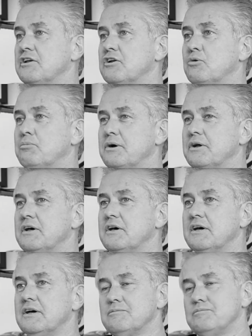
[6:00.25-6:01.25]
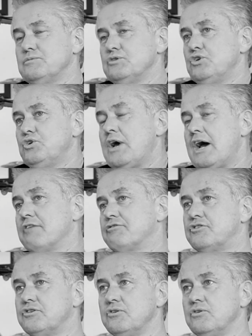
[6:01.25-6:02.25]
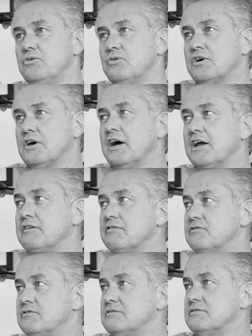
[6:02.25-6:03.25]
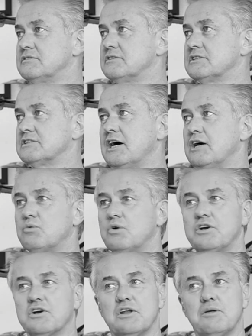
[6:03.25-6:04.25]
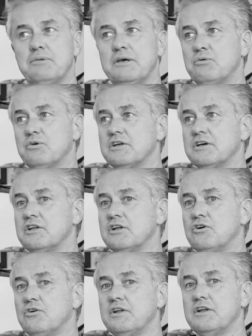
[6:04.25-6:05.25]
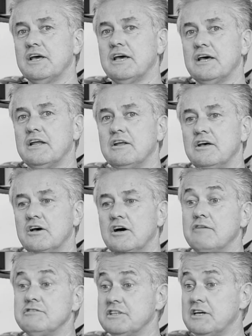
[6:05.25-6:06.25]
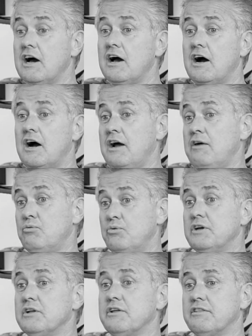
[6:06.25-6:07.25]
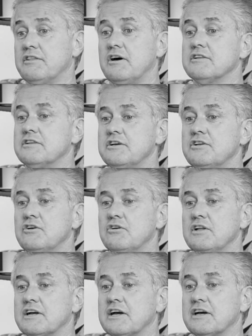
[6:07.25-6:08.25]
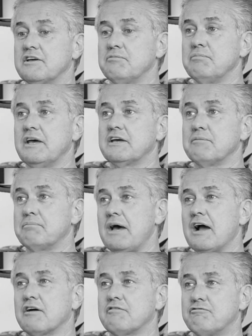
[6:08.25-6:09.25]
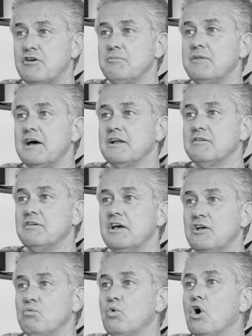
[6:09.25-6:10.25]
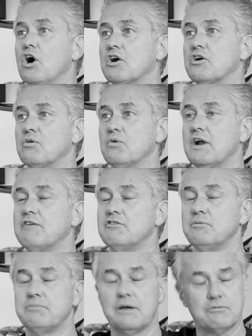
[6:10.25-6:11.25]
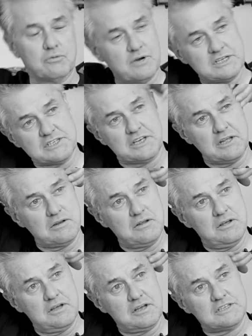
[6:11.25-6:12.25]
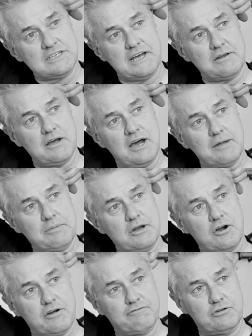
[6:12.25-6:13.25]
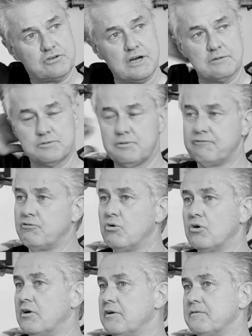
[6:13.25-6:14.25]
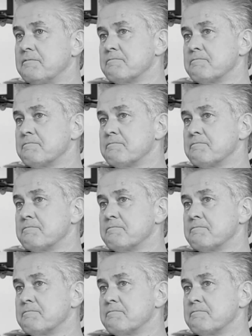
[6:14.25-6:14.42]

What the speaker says: you know. But you have to kind of decide where you're going to be with it, you know. And obviously, I really thought that, you know, like I could make it back from that and walk or whatever and be able to race again, because I'd been hurt a few times before, and